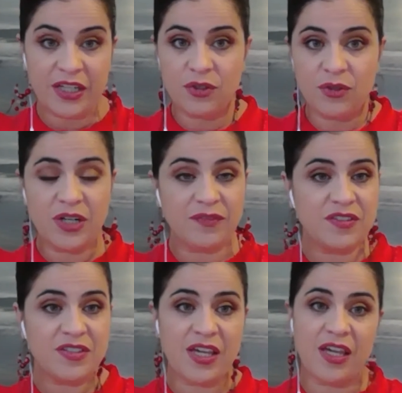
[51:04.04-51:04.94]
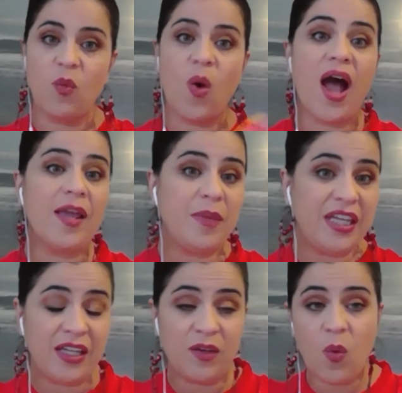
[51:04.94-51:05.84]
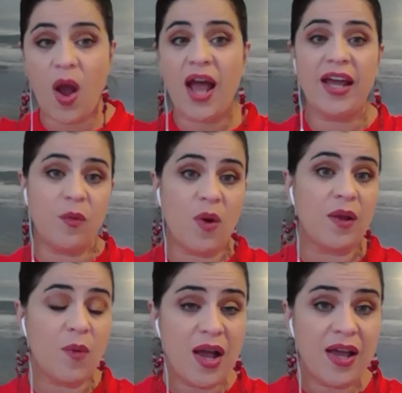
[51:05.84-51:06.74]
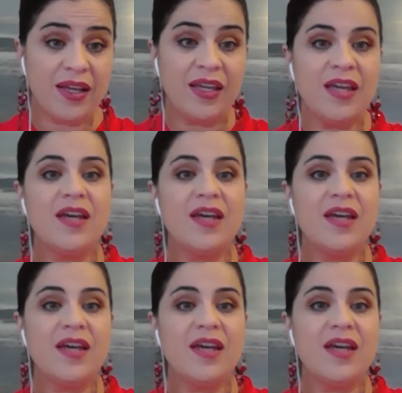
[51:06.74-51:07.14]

You don't have to say, why me? Why?